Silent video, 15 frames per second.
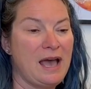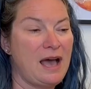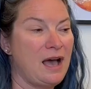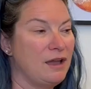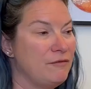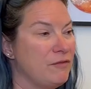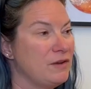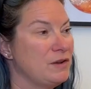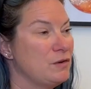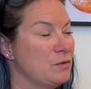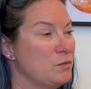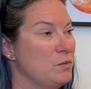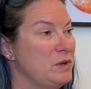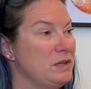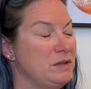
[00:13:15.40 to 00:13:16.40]
I find it a
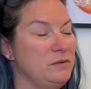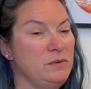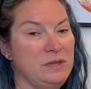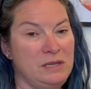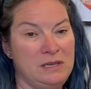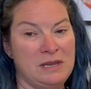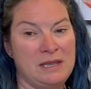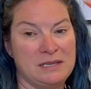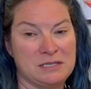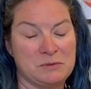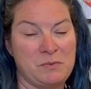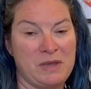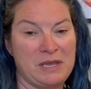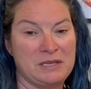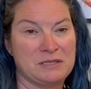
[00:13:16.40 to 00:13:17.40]
really nice
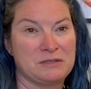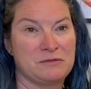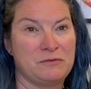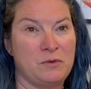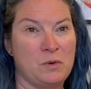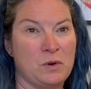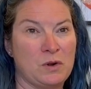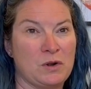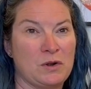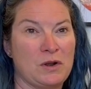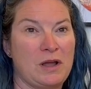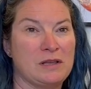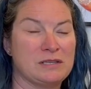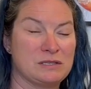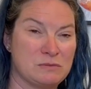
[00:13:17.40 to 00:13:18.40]
space
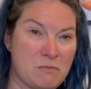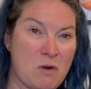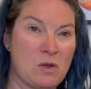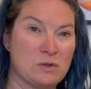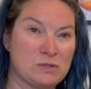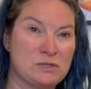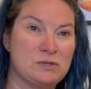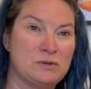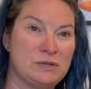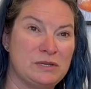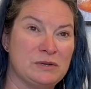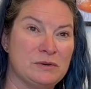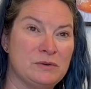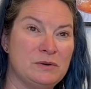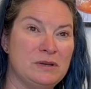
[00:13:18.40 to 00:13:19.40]
for a small
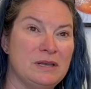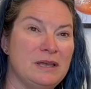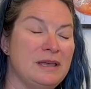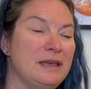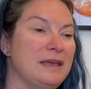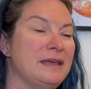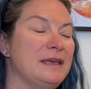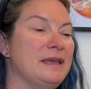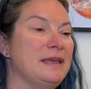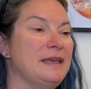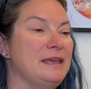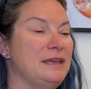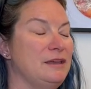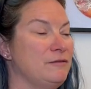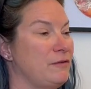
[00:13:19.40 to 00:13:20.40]
studio.
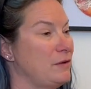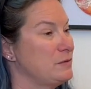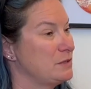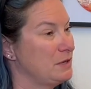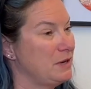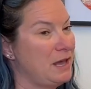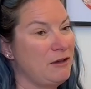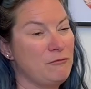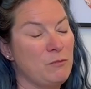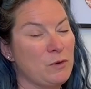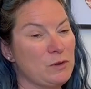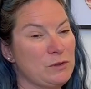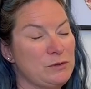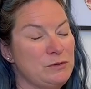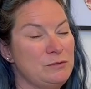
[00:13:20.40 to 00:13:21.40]
If I was gonna have
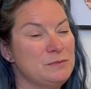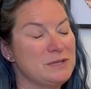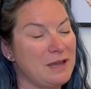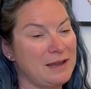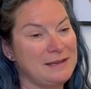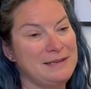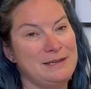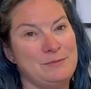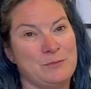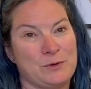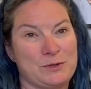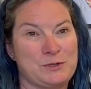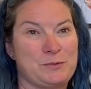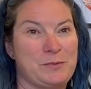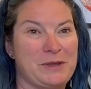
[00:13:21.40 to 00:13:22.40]
more looms, I'd need more
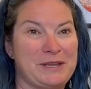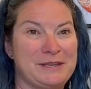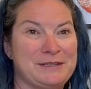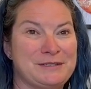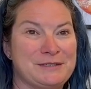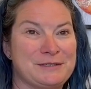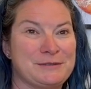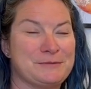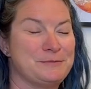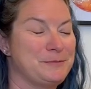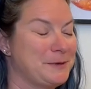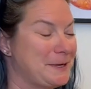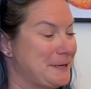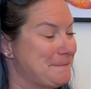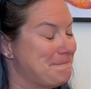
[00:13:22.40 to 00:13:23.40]
space,
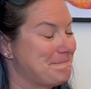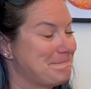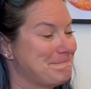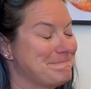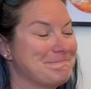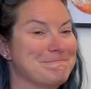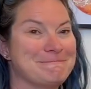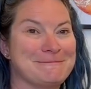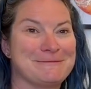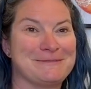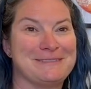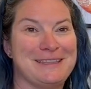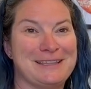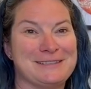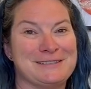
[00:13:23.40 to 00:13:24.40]
but
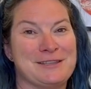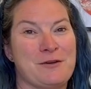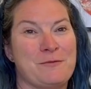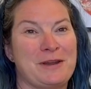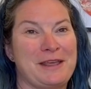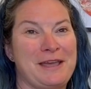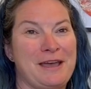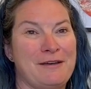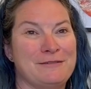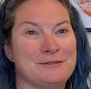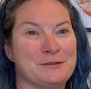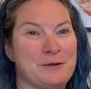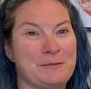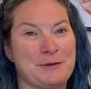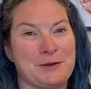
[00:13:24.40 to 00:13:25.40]
that's not what I have,
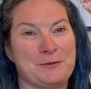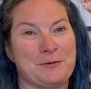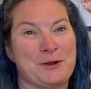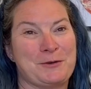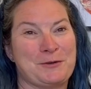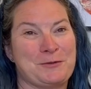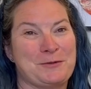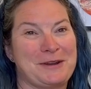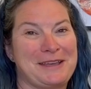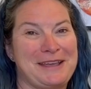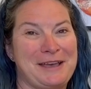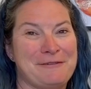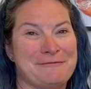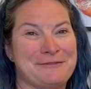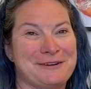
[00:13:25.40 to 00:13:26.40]
so I'm gonna work with what I
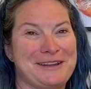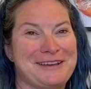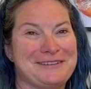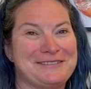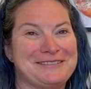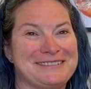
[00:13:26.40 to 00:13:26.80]
have for now.